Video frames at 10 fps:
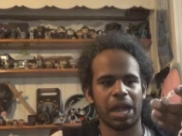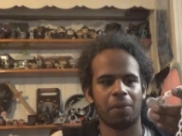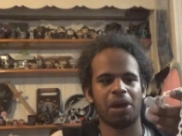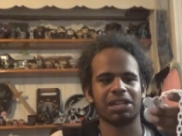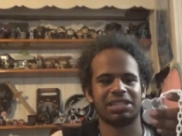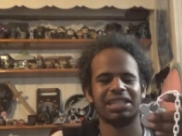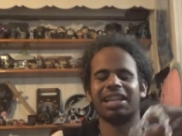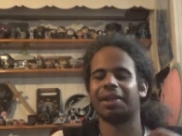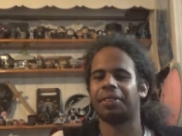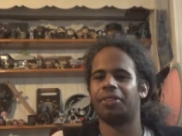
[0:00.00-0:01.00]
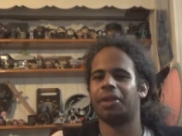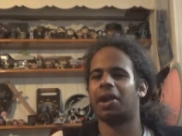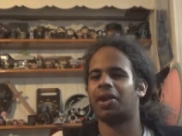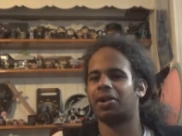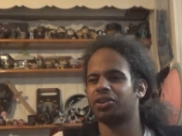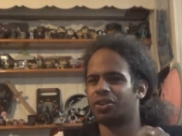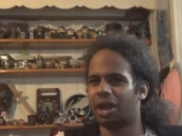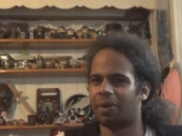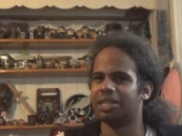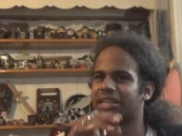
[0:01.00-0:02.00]
I want to see like their.
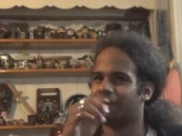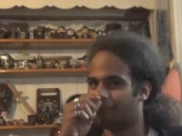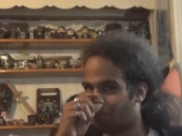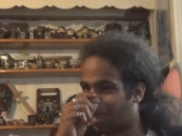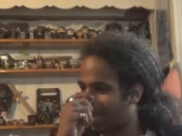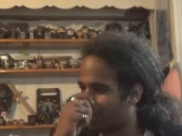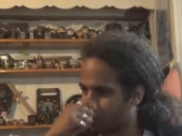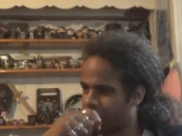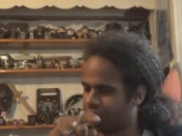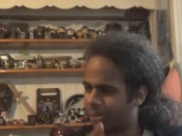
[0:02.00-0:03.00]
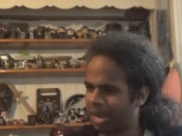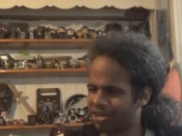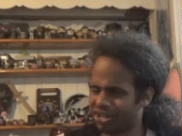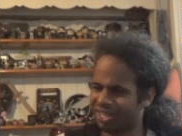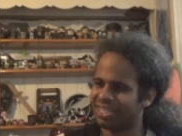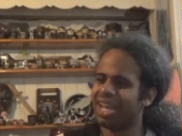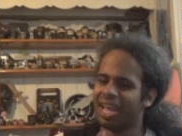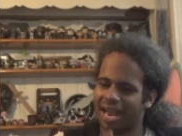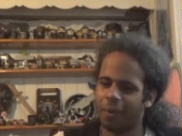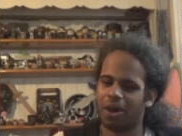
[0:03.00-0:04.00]
I want to see if they get transformations,
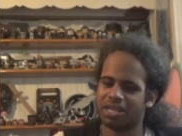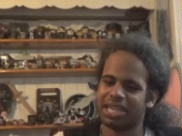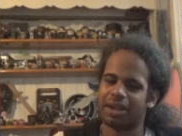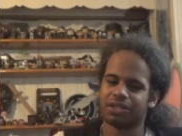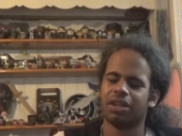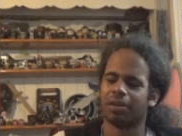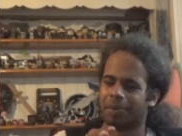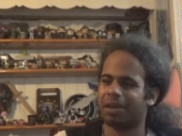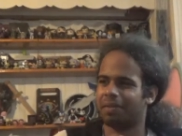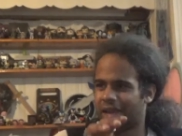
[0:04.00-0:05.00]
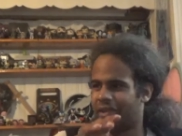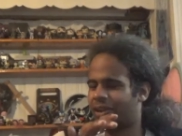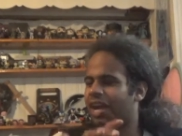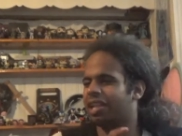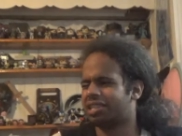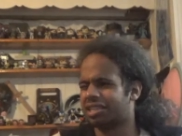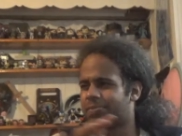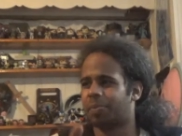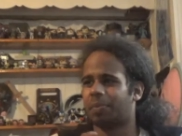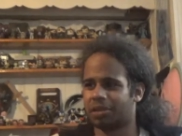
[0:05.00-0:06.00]
and I want to see how it's gonna look. But if highly
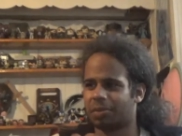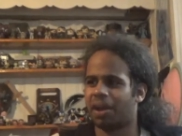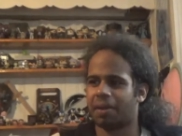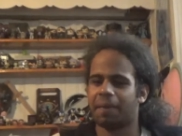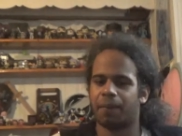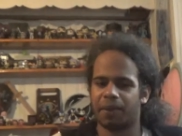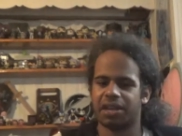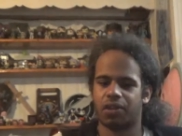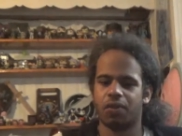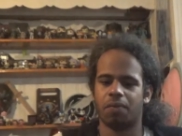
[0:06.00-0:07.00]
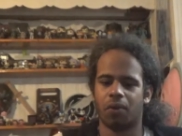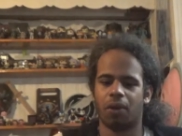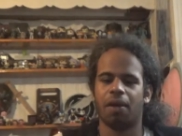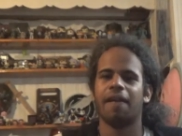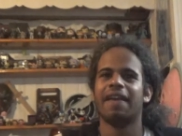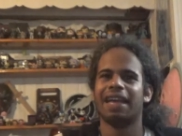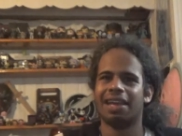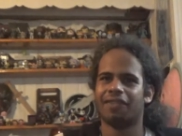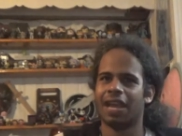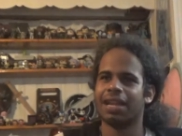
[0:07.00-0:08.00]
since it's probably gonna be Riku more,
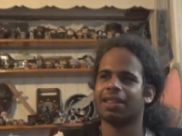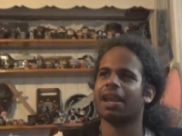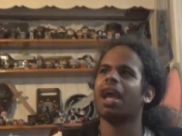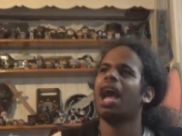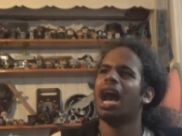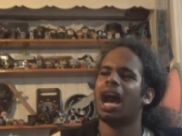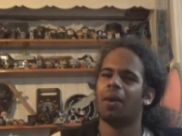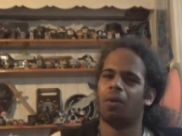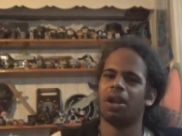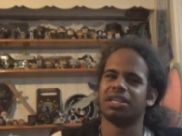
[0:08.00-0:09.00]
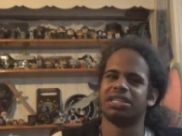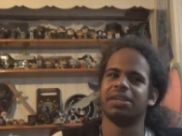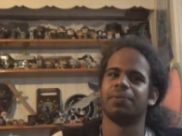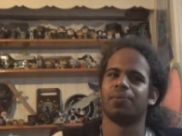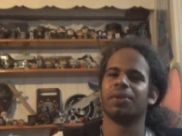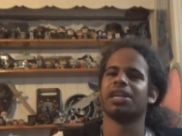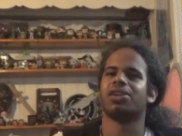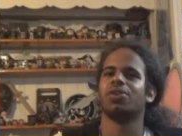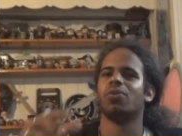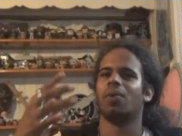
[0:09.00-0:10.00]
if anything, I want to see
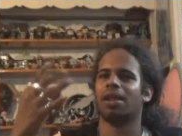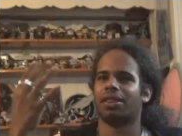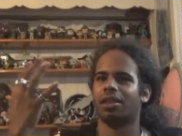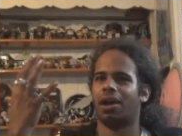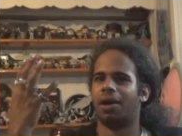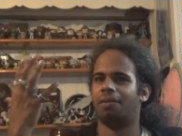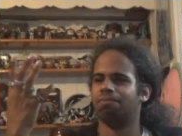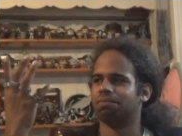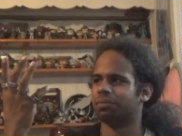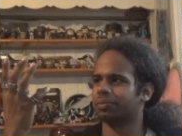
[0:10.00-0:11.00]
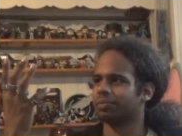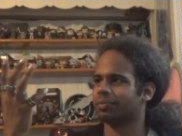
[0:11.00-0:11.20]
Riku with um.